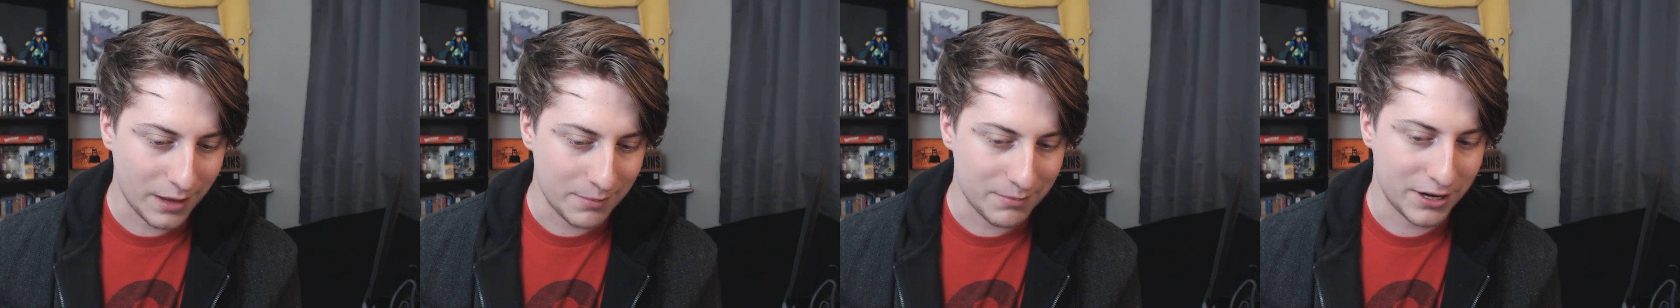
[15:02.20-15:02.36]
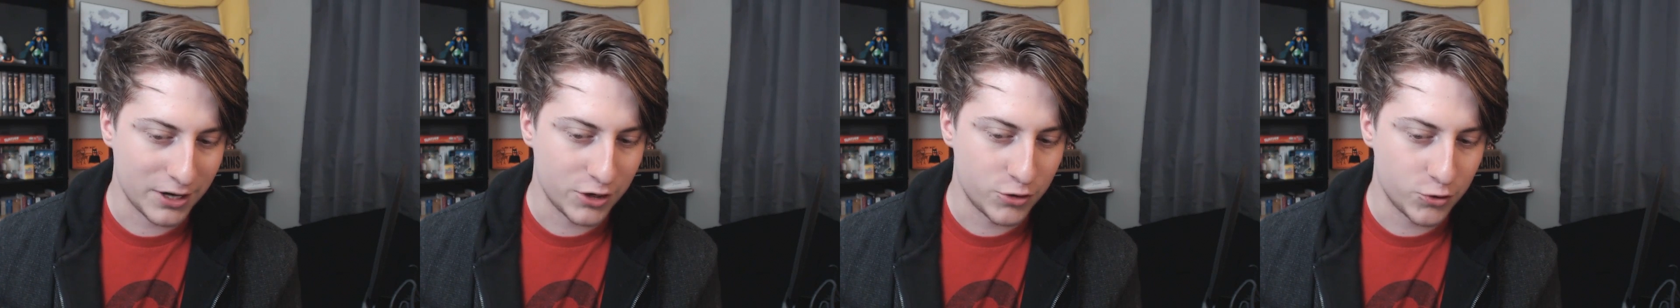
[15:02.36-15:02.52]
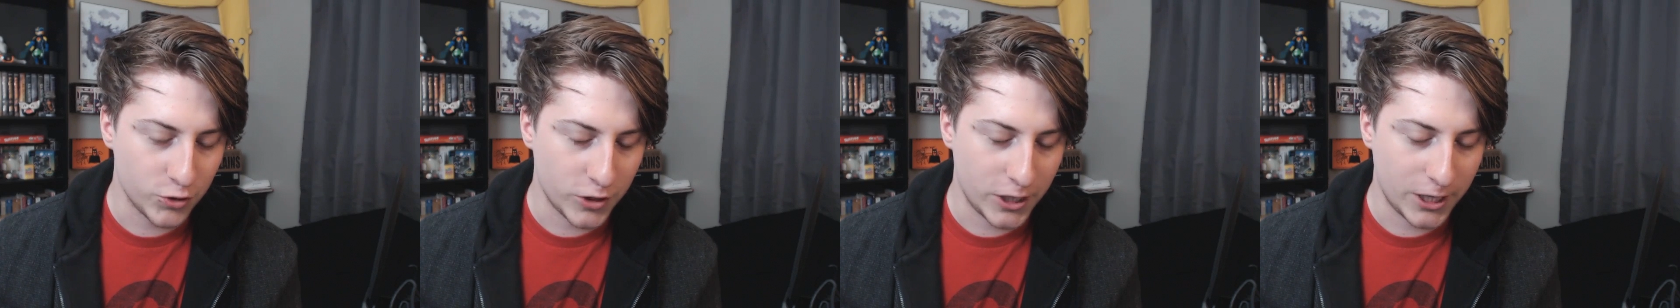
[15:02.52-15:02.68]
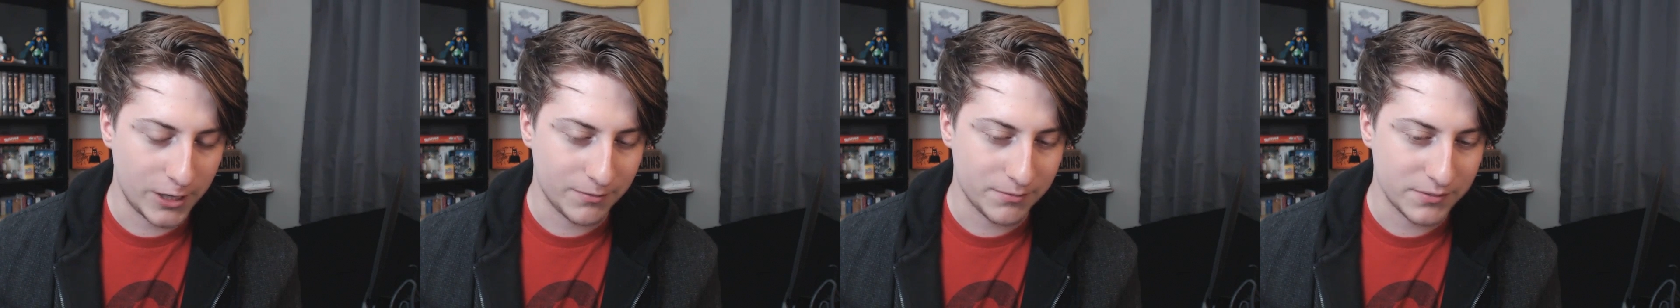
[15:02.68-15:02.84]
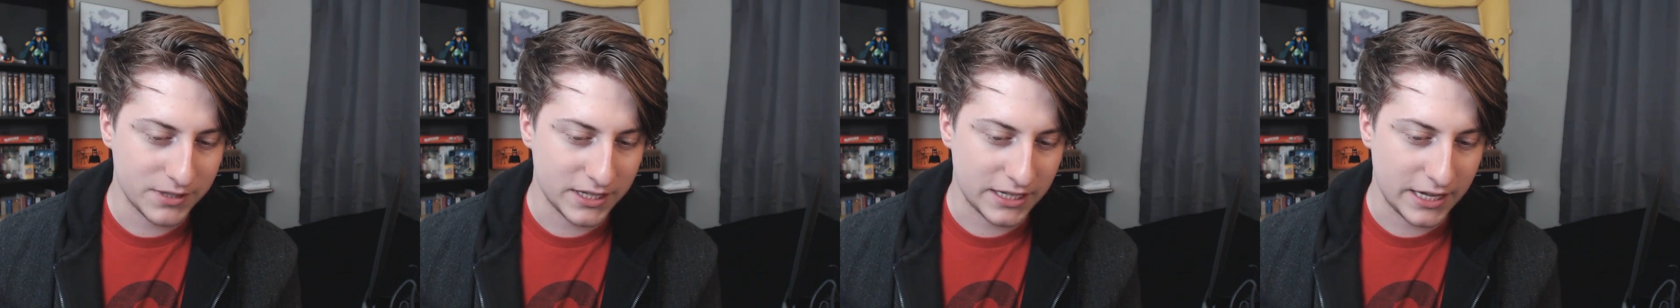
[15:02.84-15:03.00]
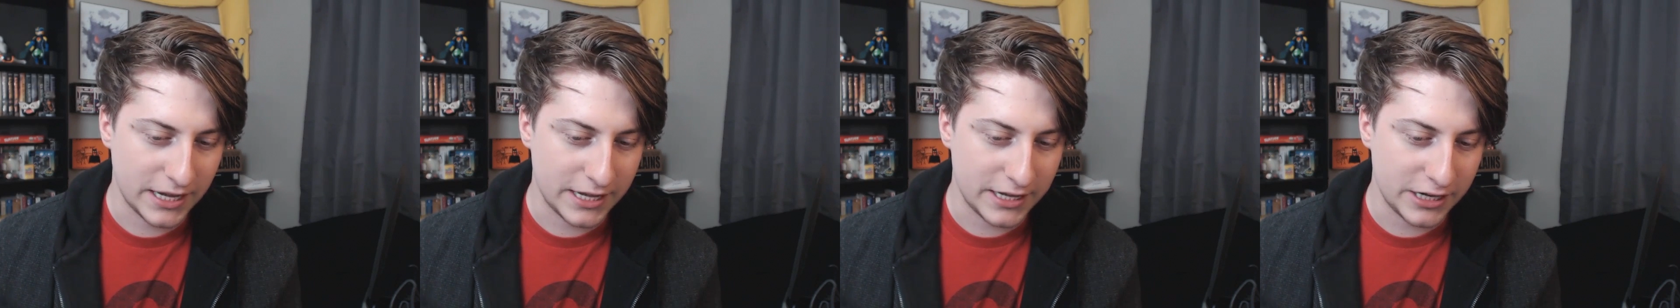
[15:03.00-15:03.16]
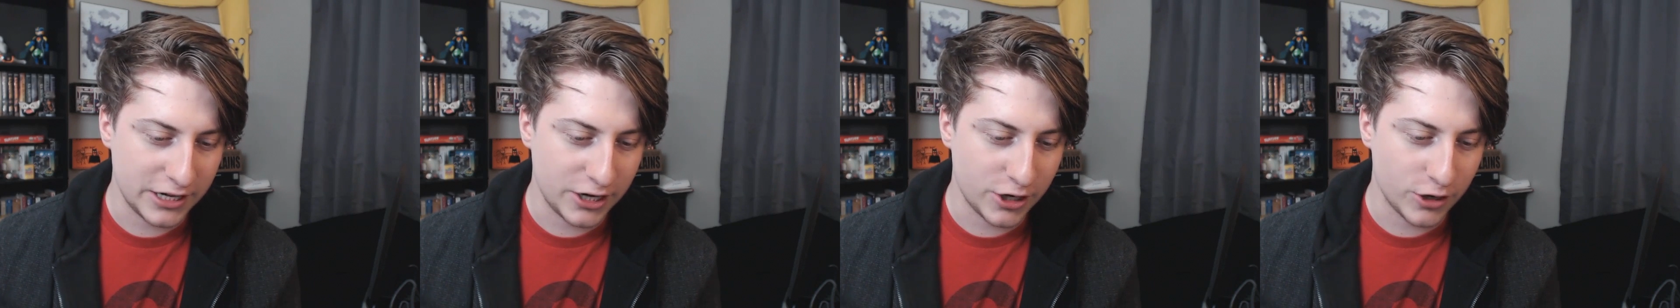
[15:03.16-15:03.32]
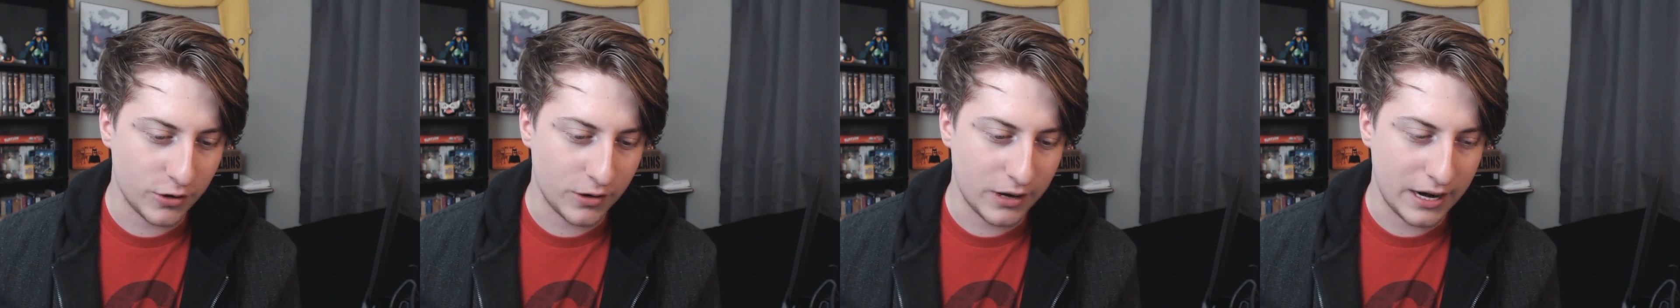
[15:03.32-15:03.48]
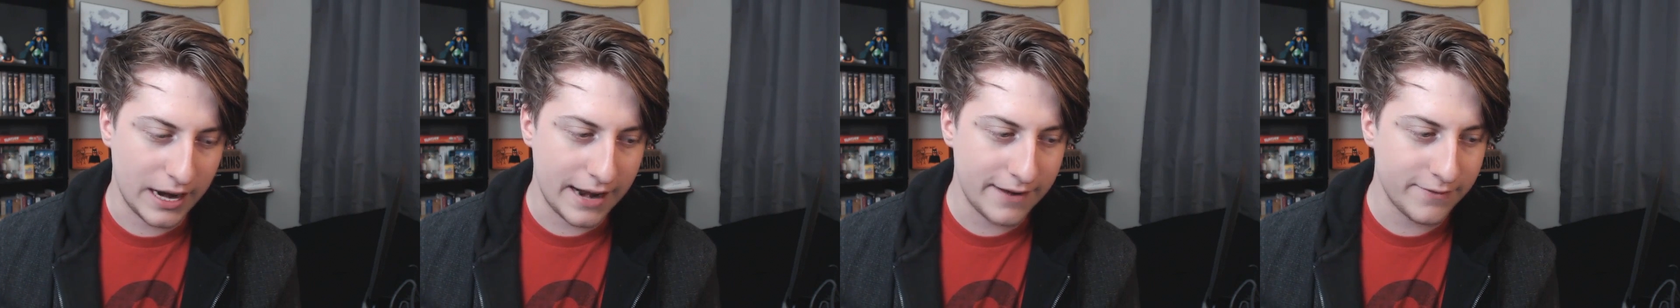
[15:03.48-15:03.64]
my dreams, and
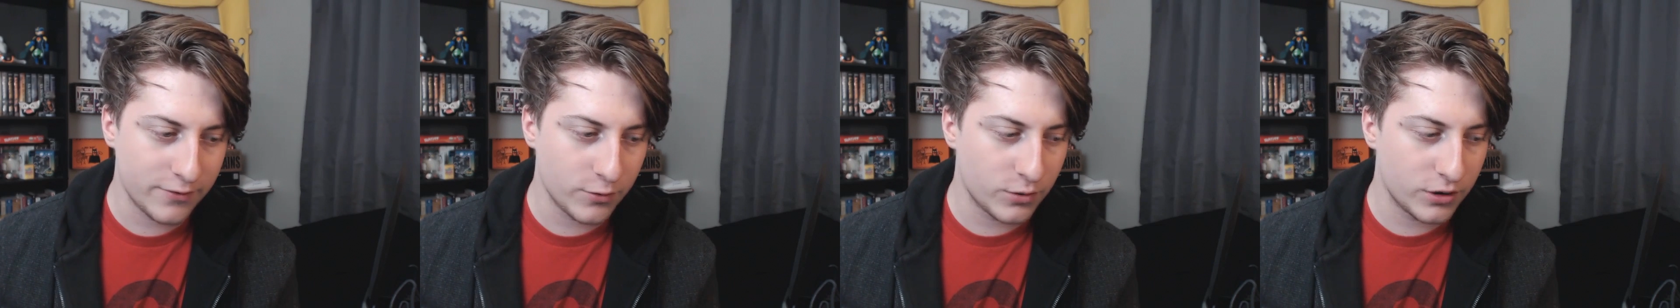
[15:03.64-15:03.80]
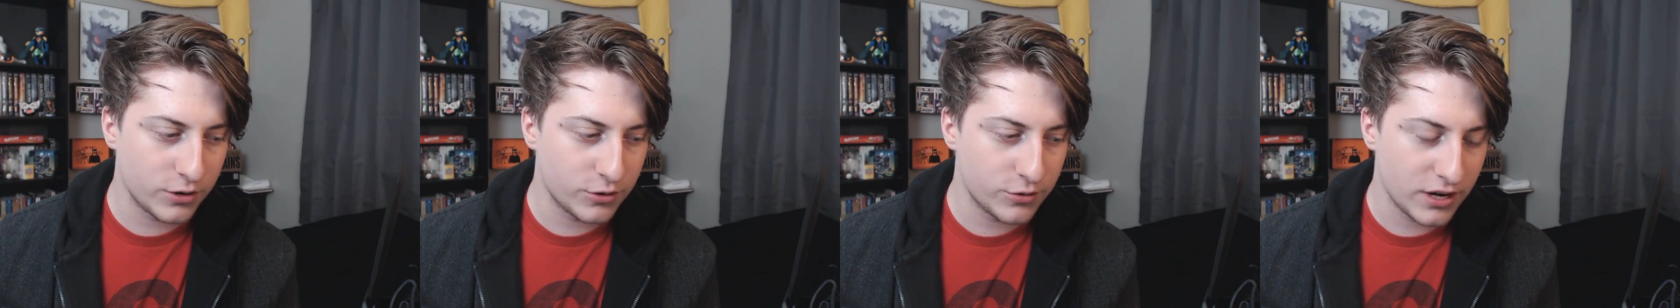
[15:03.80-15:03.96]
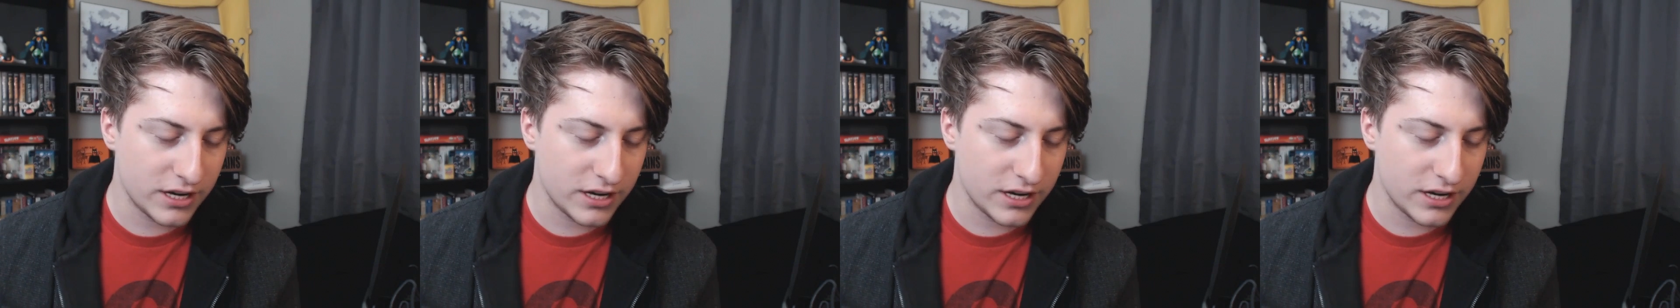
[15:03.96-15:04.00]
and everyone